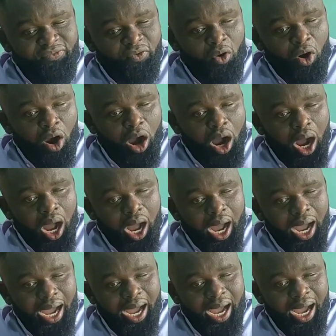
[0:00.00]
for
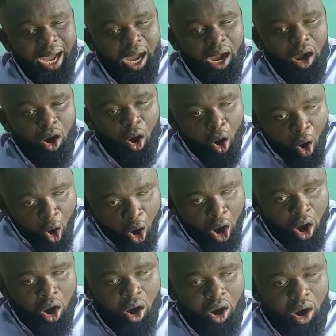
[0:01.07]

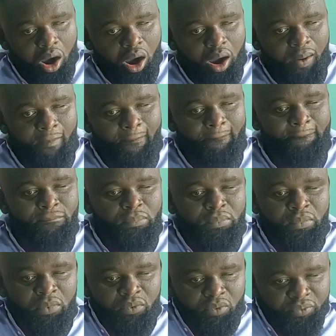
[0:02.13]
or
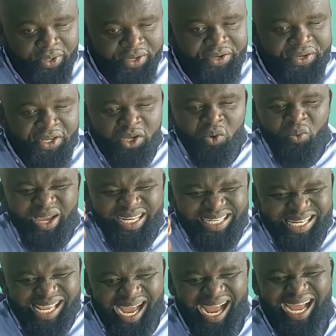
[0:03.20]

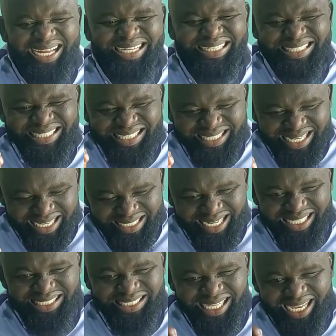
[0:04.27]
renewing their
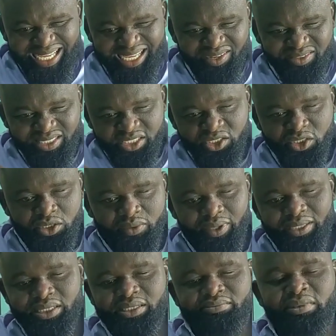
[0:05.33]
national health
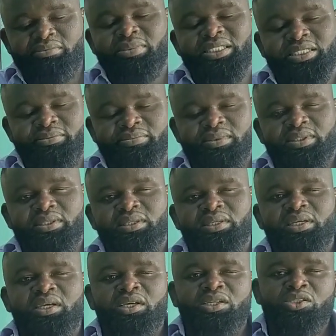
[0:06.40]
insurance membership?
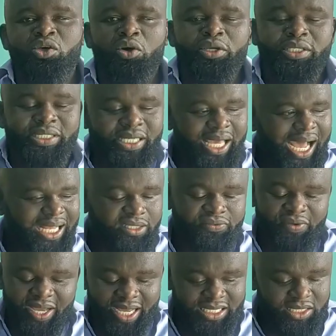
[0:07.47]
So you see, at
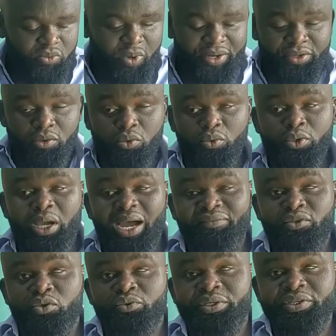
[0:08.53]
first, when you
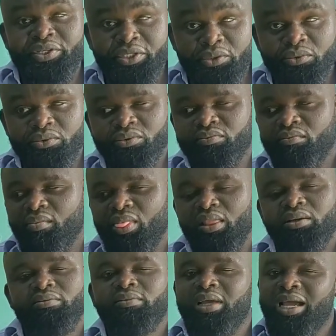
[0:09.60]
have to renew
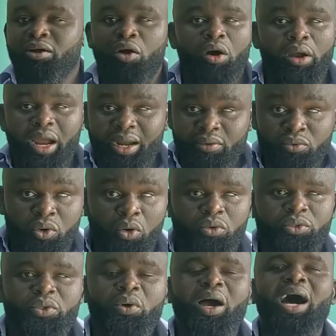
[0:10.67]
or enroll, you